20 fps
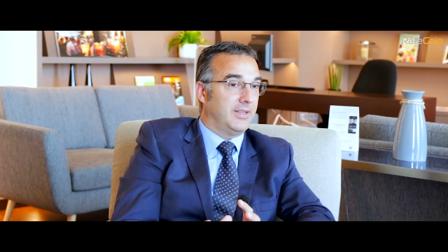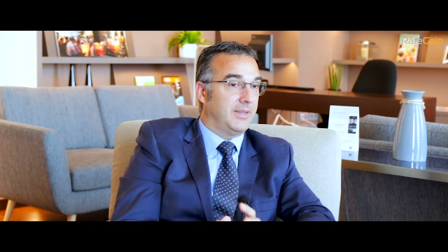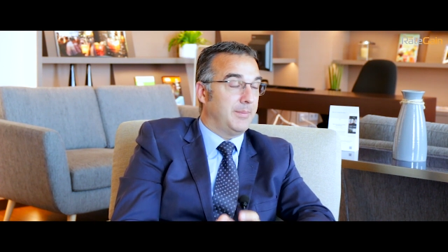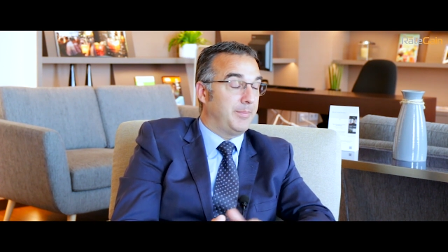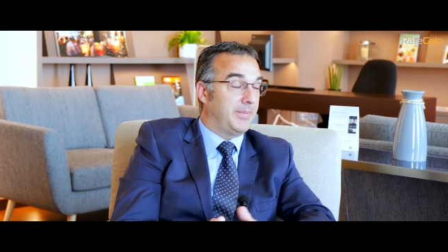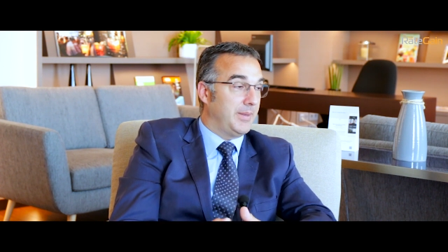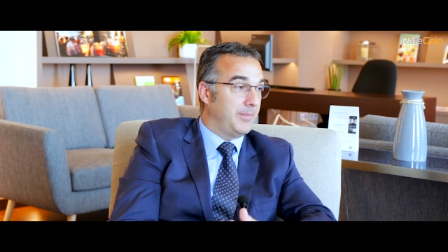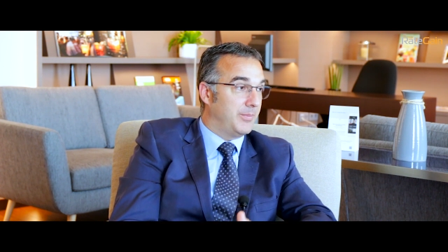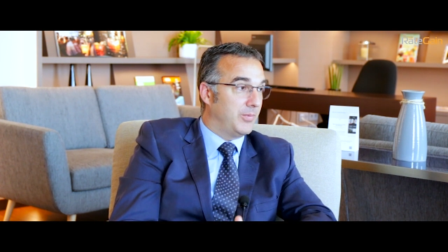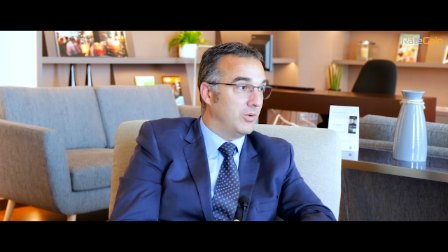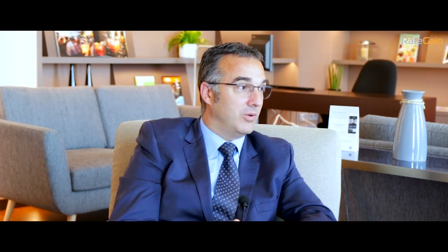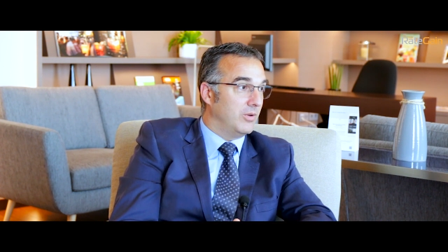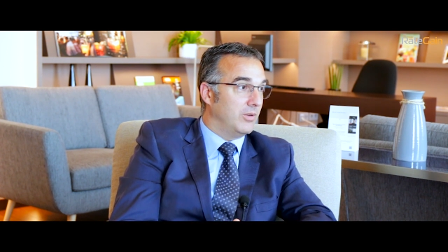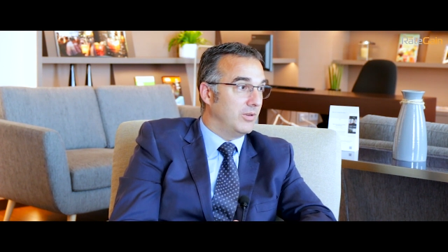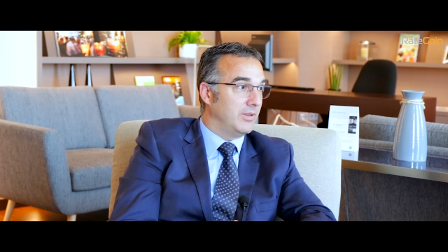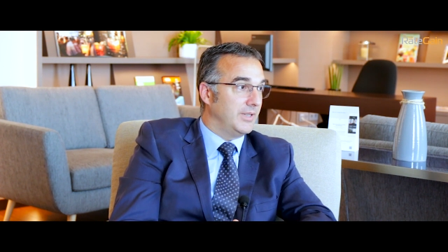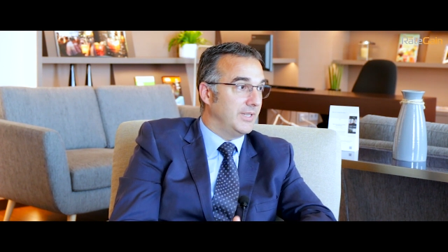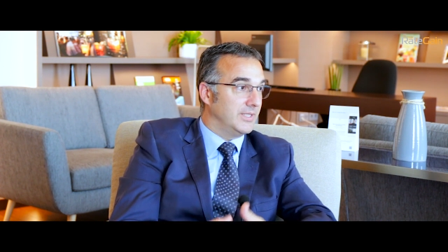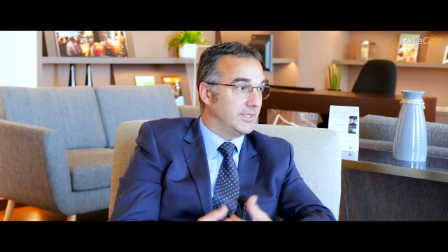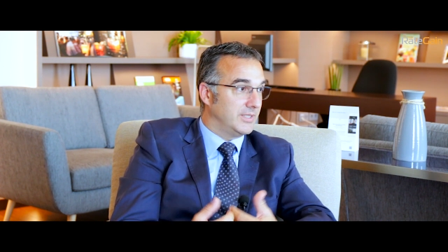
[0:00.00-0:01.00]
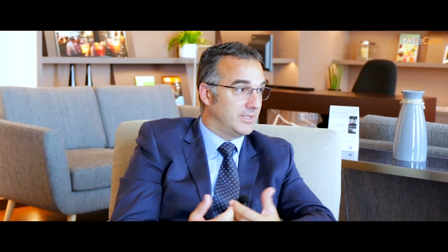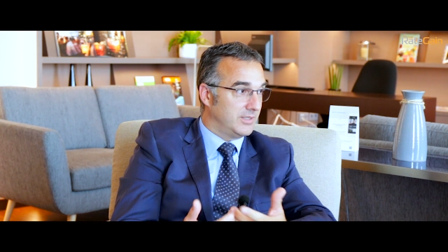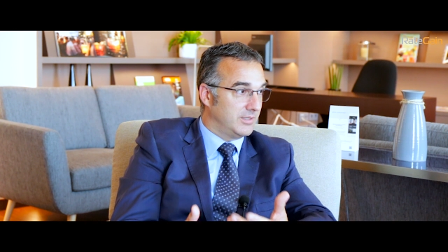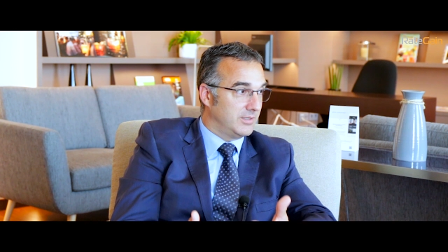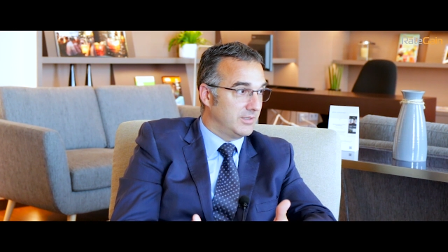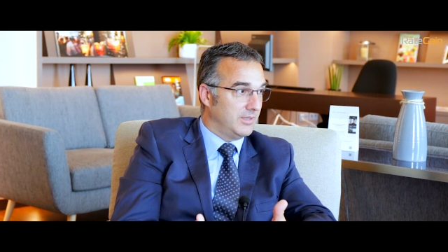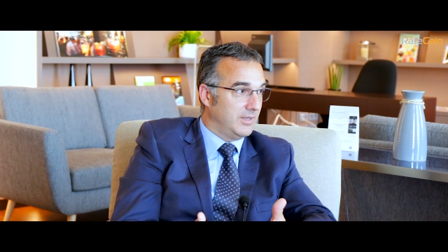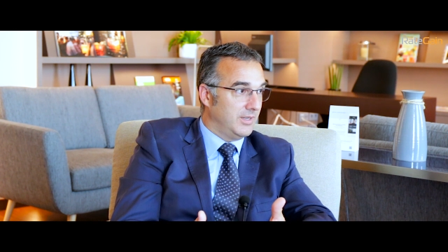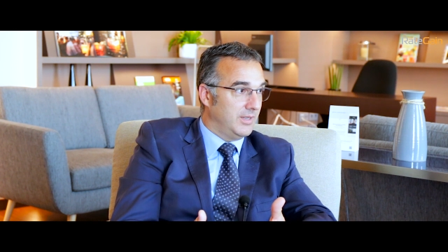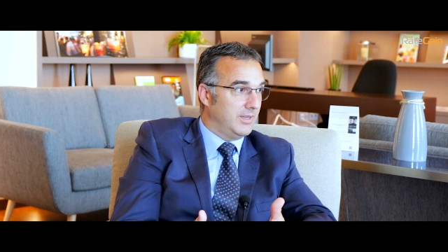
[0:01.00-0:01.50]
the people
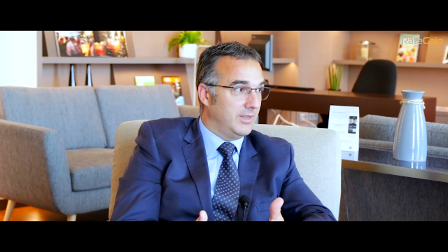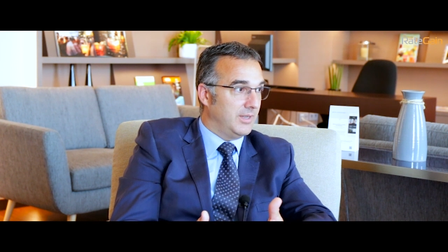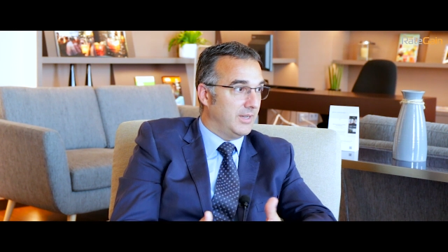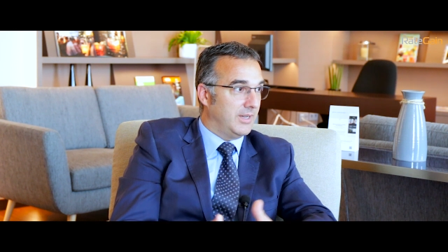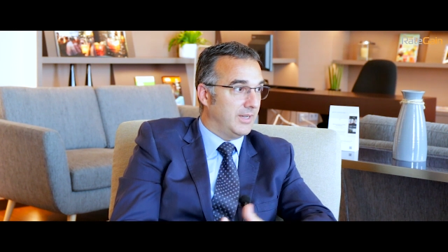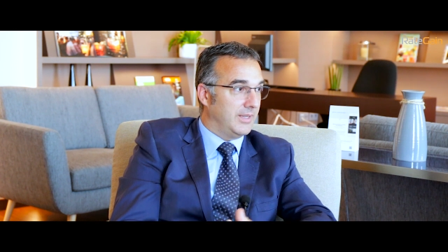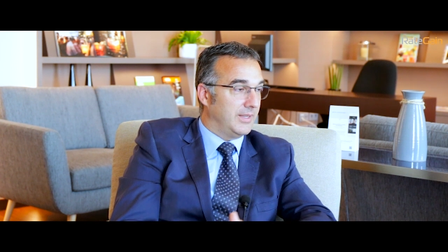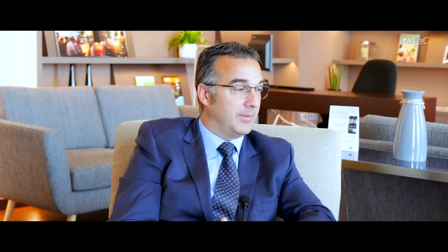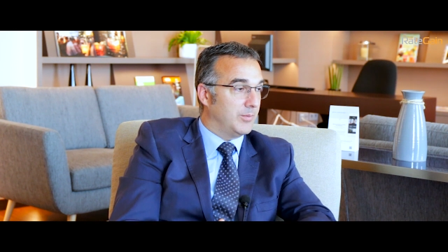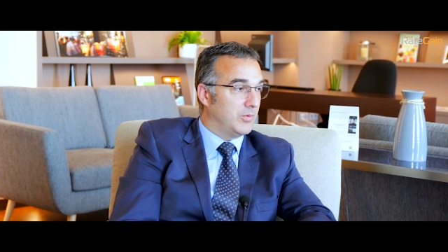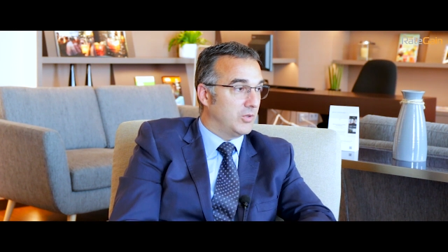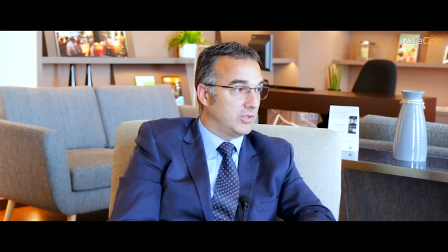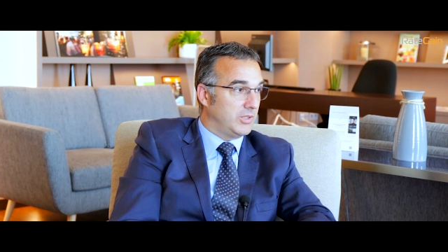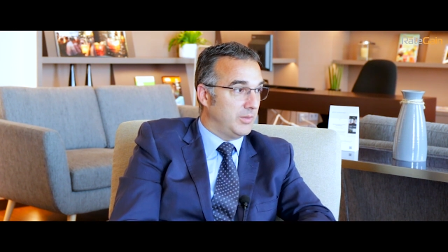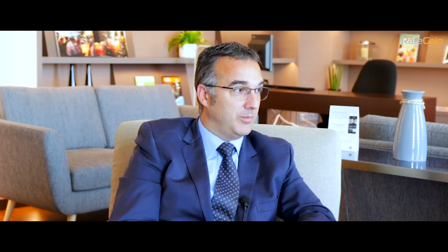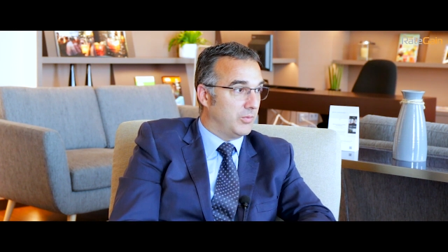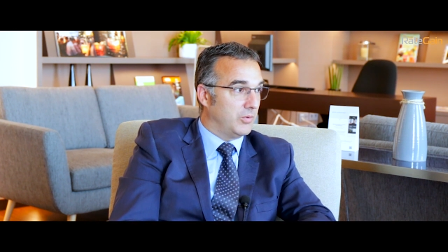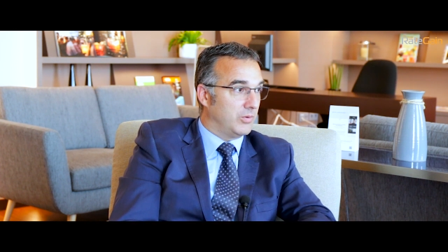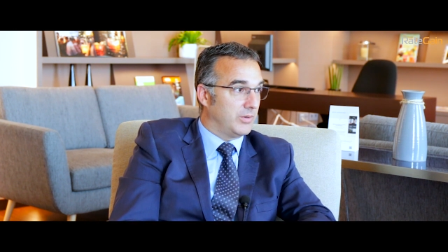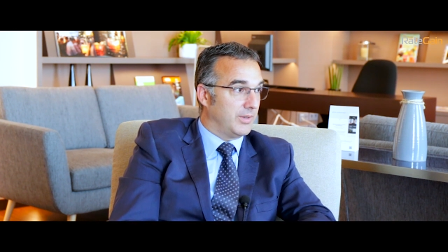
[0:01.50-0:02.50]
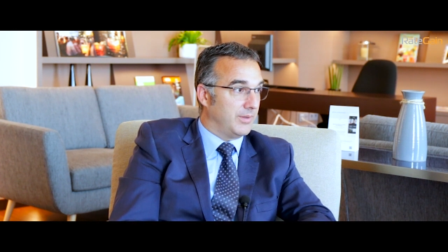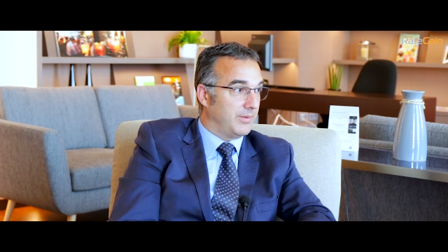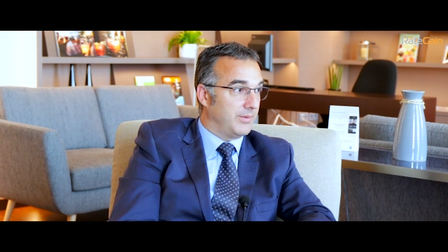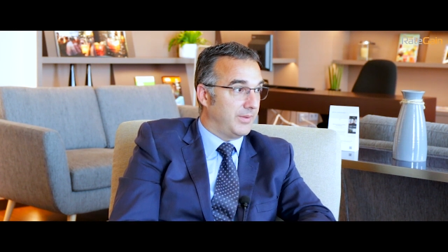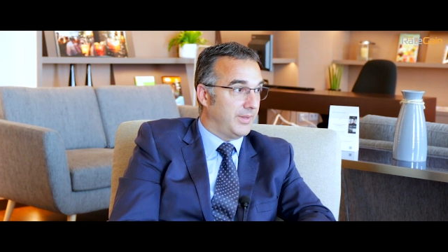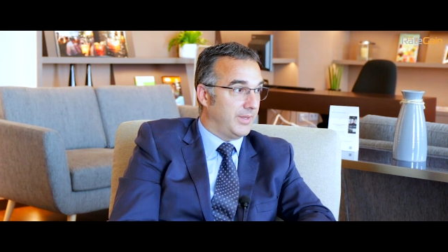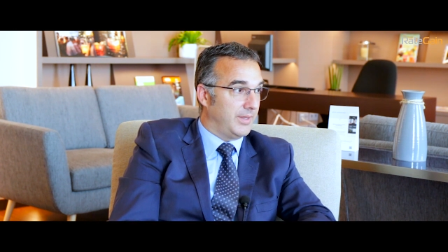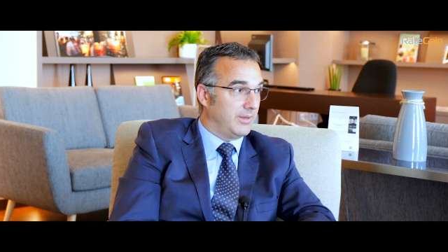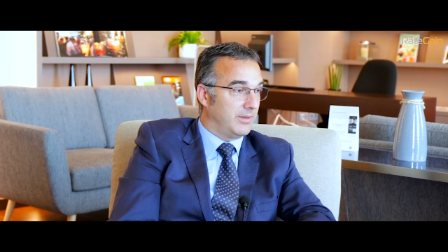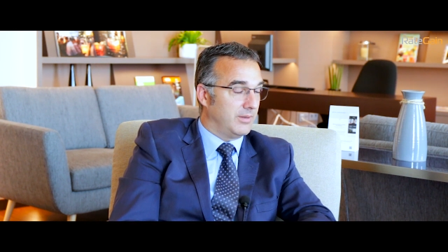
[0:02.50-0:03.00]
is the most important
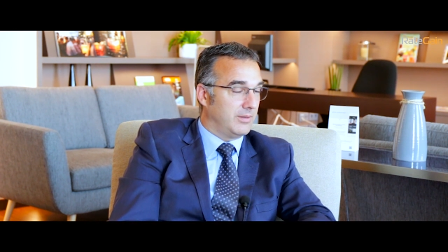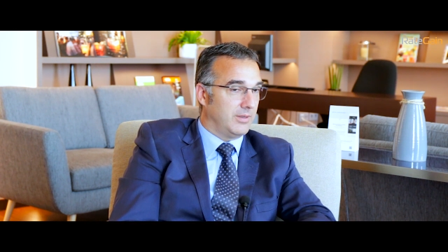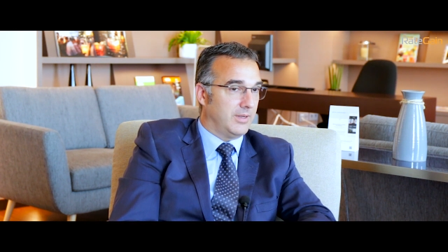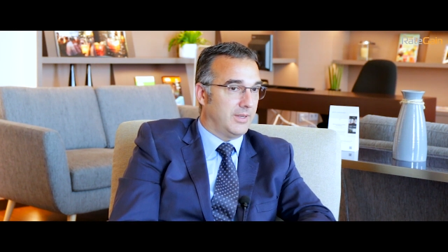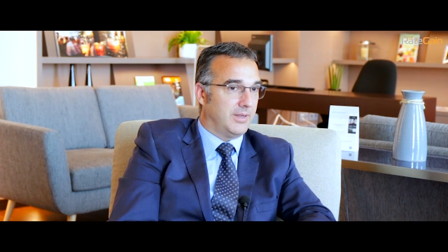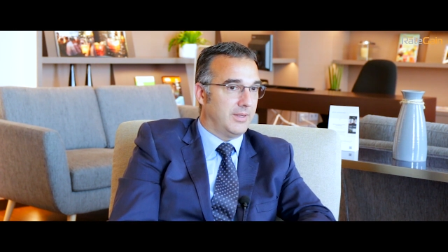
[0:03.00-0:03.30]
thing.